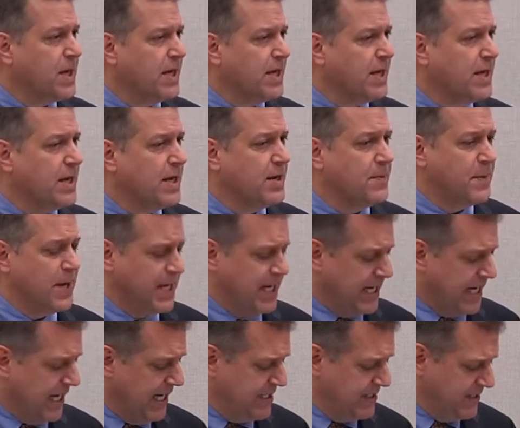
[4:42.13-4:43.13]
And, and in
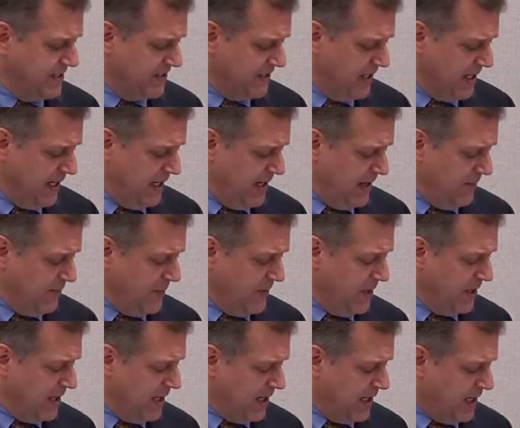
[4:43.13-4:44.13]
many cases,
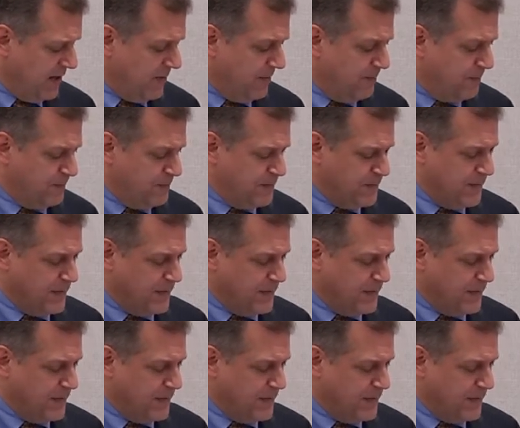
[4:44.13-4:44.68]
uh,